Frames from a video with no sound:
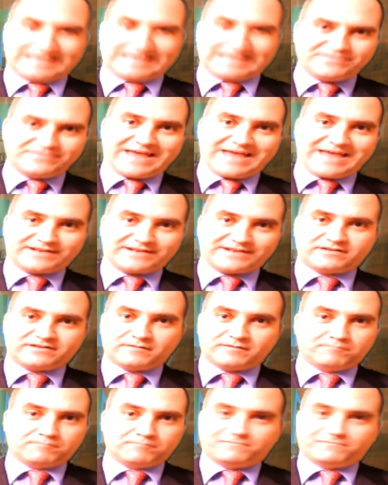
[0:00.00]
in
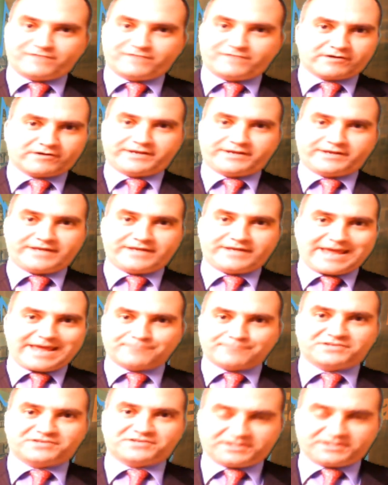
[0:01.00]
that very
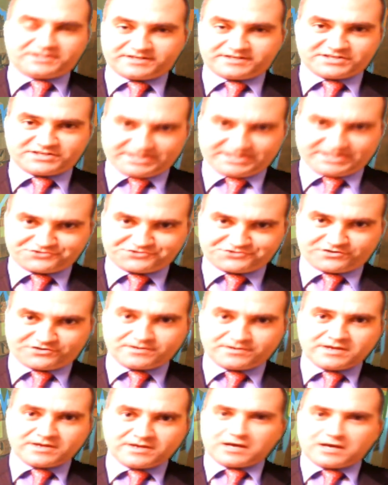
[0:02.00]
empty
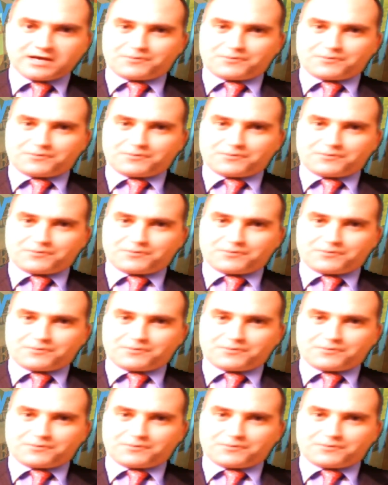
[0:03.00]
contention